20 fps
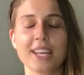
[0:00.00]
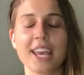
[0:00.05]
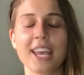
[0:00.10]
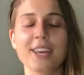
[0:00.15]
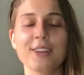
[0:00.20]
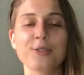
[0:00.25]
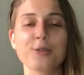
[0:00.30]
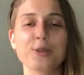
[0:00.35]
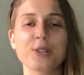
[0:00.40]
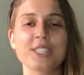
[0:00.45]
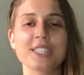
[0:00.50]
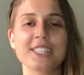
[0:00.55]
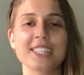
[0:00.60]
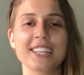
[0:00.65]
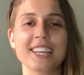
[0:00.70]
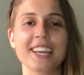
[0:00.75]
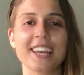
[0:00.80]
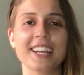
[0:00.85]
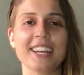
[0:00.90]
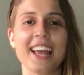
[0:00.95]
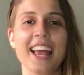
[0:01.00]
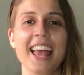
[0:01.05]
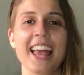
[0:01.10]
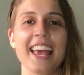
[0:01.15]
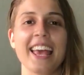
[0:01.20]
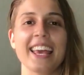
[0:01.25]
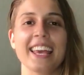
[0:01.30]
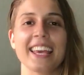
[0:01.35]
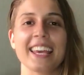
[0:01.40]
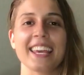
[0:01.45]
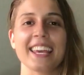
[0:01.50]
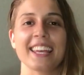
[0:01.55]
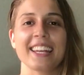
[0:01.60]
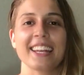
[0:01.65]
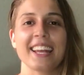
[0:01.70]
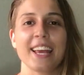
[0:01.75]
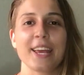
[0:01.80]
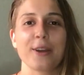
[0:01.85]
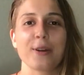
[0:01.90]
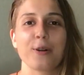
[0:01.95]
And once again,
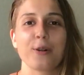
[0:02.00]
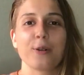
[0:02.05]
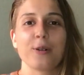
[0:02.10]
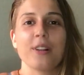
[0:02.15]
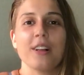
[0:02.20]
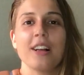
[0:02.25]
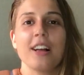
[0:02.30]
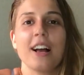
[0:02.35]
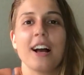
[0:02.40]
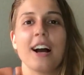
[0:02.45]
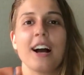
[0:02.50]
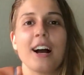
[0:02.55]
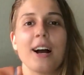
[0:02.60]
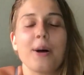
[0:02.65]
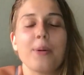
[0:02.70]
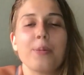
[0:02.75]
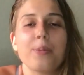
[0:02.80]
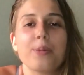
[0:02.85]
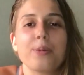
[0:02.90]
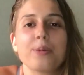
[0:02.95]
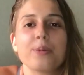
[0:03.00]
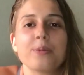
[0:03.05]
inhale, up,